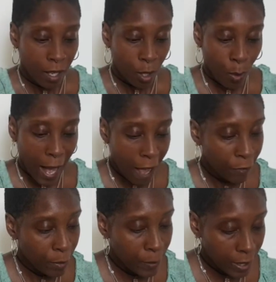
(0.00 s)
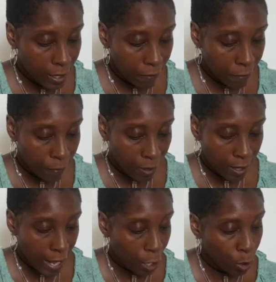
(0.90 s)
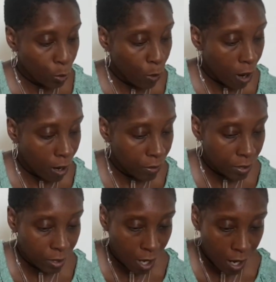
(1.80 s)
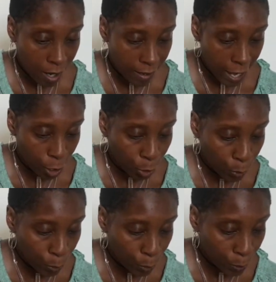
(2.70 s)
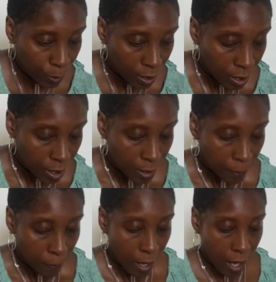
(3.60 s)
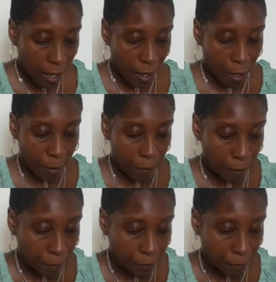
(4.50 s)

You have to believe that you are the star, that you um,